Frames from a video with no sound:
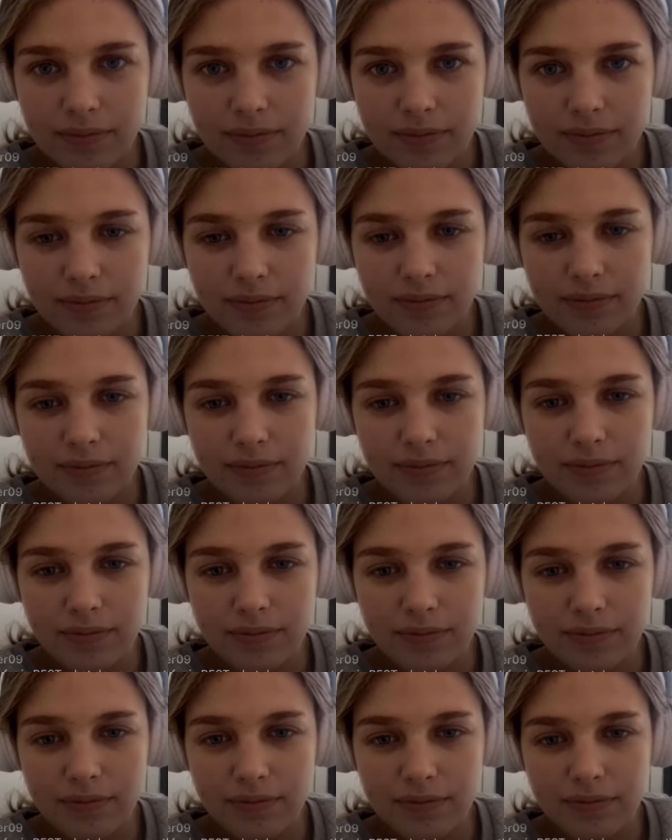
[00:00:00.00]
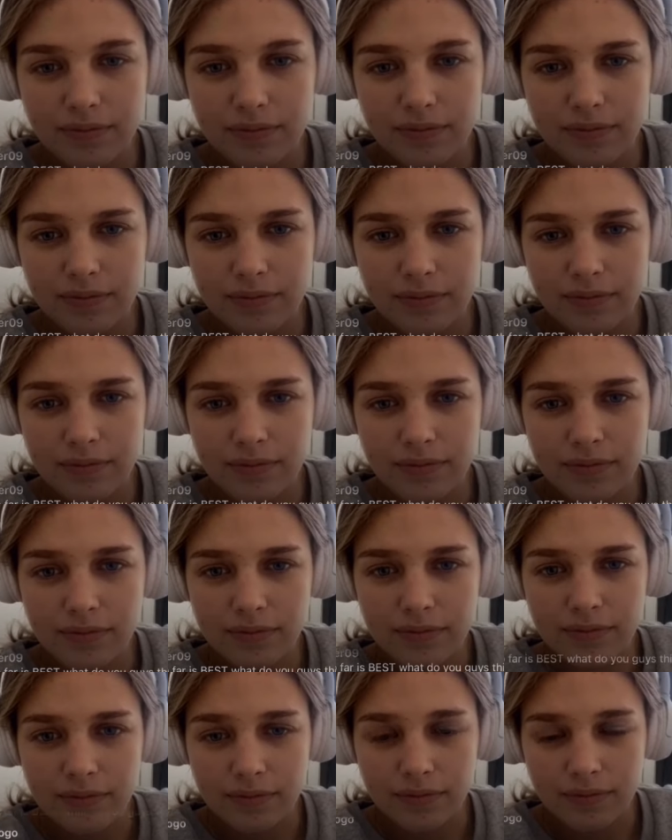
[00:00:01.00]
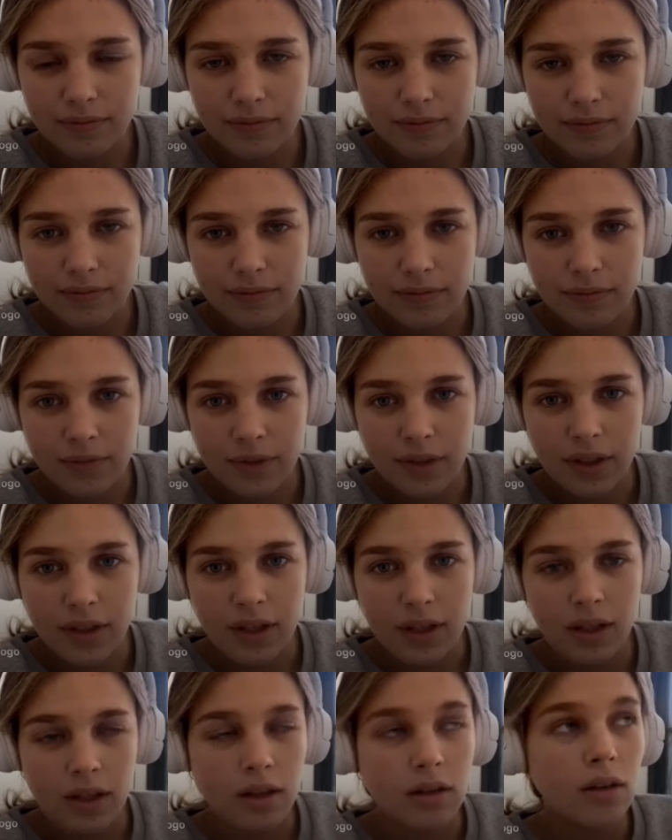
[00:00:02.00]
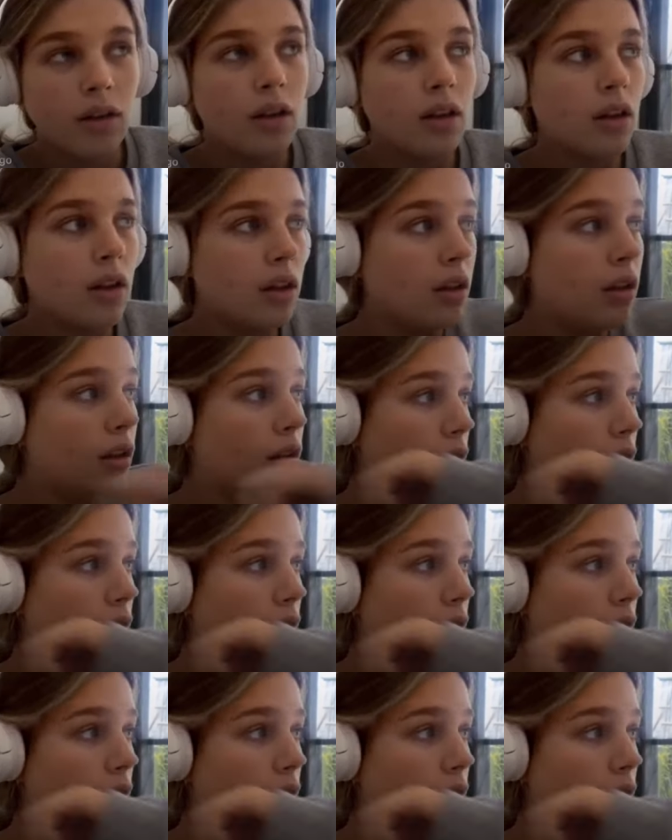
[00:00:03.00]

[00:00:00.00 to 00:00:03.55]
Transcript: [no speech]